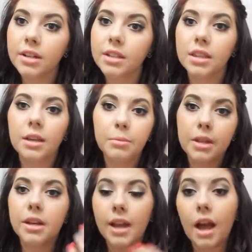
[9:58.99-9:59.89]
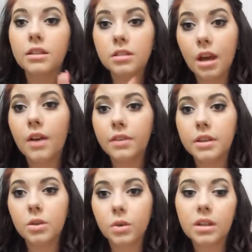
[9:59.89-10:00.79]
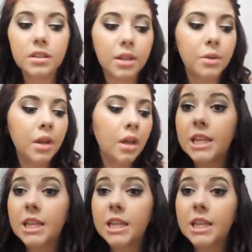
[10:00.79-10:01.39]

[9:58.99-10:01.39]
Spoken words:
It doesn't look blended out and soft like you want it to.